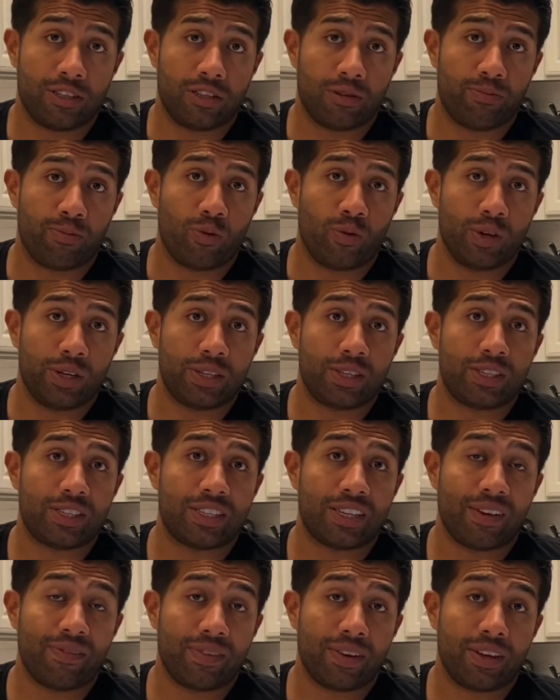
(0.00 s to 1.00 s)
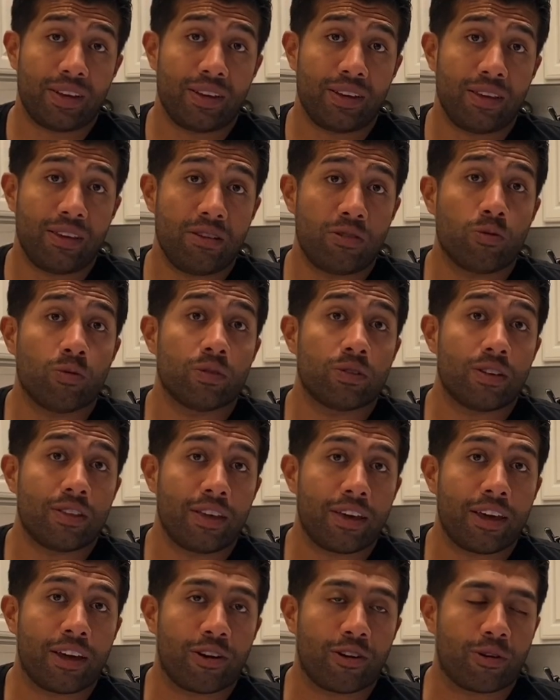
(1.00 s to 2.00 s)
It's a 0.7 hit, equal to
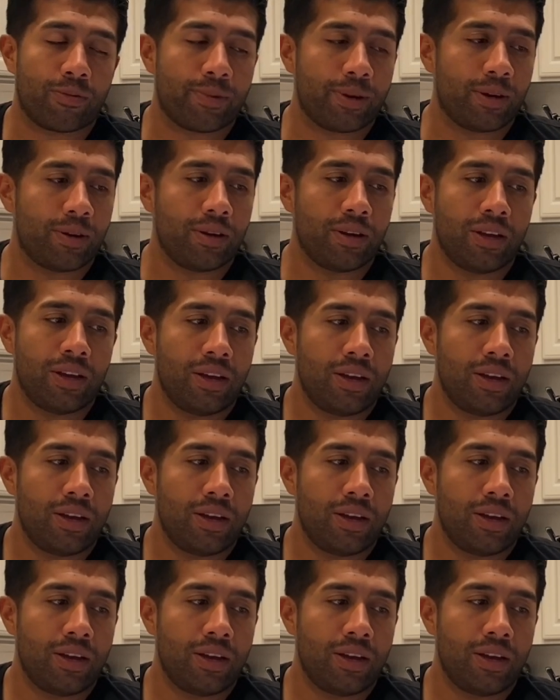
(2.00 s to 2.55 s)
the A-arm hit.